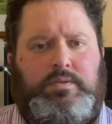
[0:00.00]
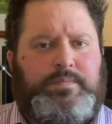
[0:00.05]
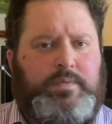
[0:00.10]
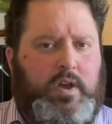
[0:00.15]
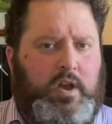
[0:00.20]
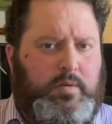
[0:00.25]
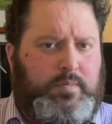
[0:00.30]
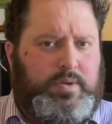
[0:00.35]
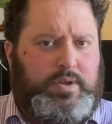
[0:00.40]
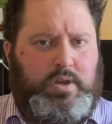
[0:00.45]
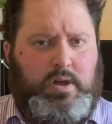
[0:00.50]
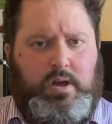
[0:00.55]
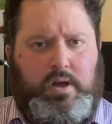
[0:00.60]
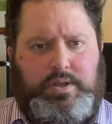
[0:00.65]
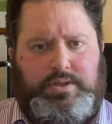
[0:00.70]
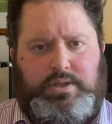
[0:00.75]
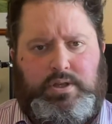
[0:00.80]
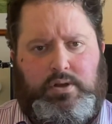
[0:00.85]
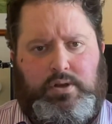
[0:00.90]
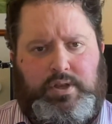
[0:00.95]
Hope you
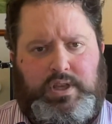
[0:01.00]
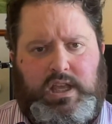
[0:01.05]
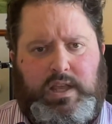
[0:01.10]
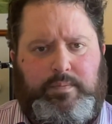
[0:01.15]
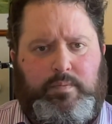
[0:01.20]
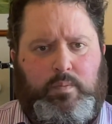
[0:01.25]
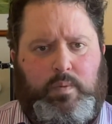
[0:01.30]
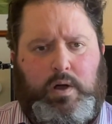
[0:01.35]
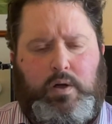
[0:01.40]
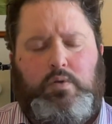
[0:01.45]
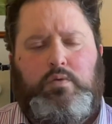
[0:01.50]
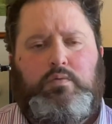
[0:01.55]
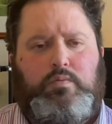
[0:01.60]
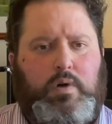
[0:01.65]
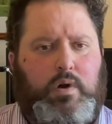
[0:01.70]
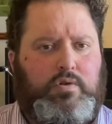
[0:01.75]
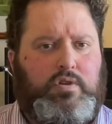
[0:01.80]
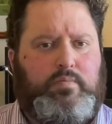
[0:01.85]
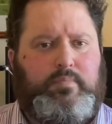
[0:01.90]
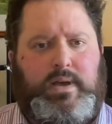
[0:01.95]
guys are keeping well.
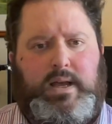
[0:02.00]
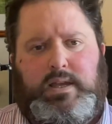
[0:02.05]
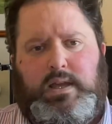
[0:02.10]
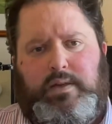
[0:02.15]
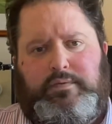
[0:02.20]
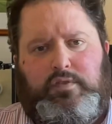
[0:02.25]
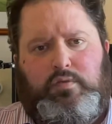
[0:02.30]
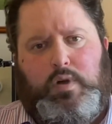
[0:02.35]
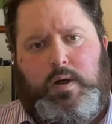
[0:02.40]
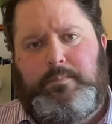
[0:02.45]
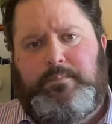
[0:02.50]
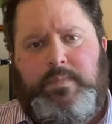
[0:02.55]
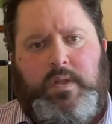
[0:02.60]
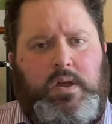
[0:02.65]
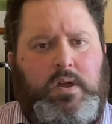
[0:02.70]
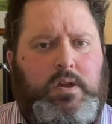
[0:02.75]
Welcome back everyone.